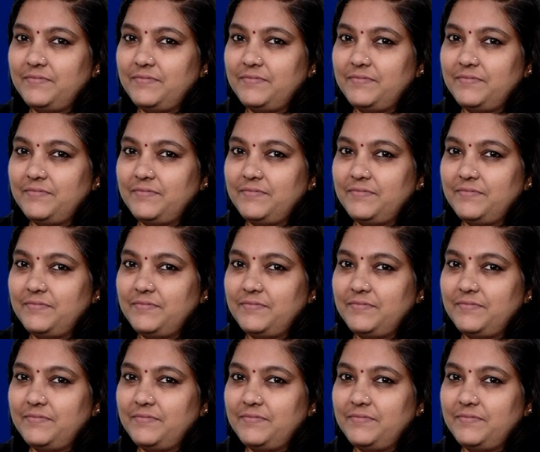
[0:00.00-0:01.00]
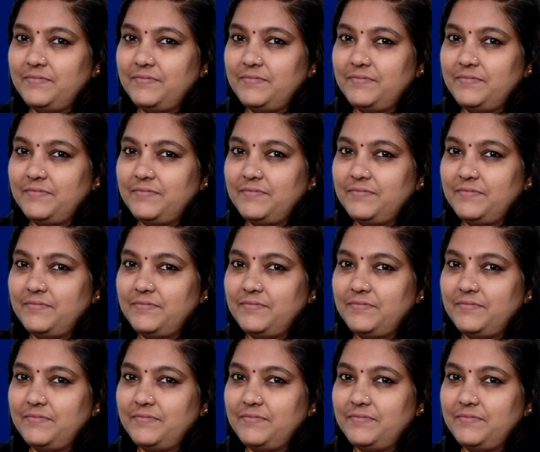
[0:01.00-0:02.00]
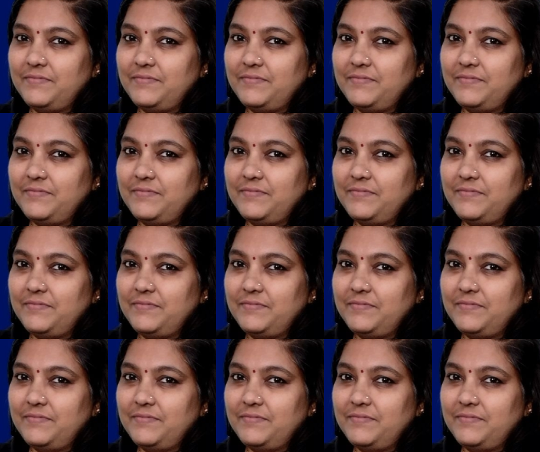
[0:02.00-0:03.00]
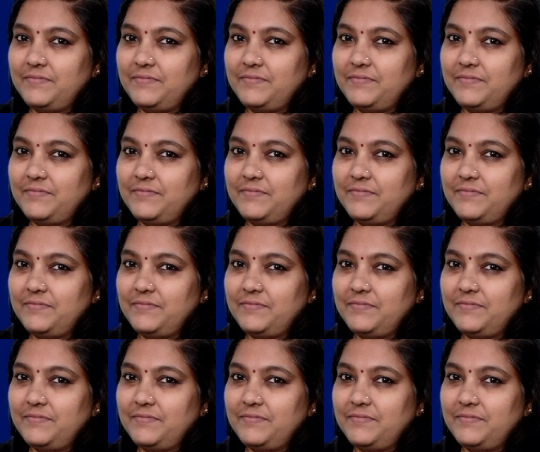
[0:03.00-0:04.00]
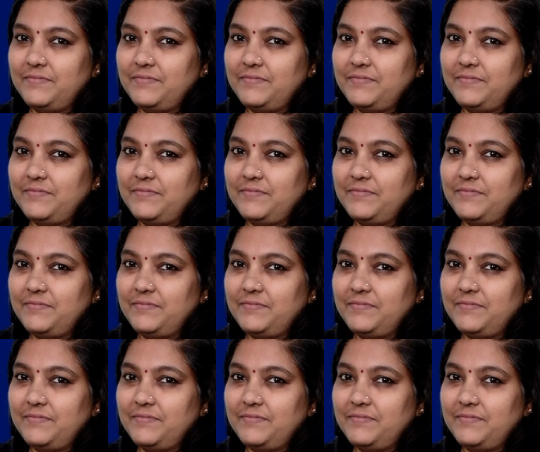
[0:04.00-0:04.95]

(no lip movement)